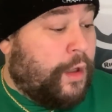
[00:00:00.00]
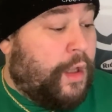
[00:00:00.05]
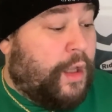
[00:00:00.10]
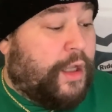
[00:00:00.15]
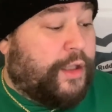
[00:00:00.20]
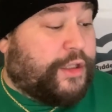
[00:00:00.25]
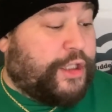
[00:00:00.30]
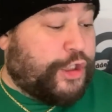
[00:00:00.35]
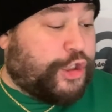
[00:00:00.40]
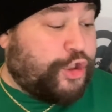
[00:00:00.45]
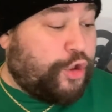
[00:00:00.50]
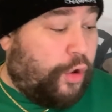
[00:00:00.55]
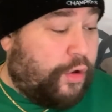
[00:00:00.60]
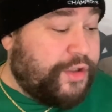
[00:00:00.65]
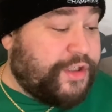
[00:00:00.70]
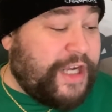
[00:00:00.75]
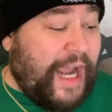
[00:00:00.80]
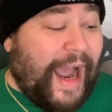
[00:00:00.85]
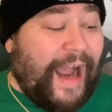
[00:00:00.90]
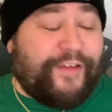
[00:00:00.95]
DeSean
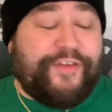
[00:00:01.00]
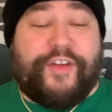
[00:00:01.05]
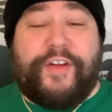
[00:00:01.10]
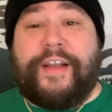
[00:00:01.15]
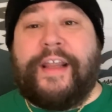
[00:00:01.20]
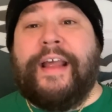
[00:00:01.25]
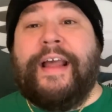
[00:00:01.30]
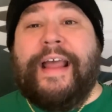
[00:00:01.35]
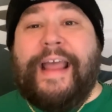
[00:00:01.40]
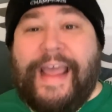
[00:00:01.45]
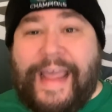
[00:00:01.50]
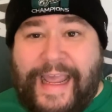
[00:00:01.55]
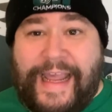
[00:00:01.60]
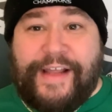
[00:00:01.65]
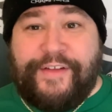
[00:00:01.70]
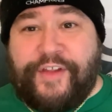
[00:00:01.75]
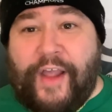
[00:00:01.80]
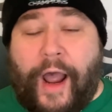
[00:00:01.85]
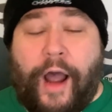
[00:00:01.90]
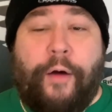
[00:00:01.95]
Jackson,
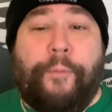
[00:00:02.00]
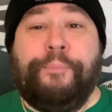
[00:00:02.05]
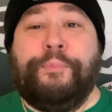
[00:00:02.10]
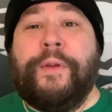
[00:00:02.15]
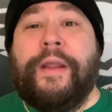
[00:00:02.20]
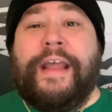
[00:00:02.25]
he's out.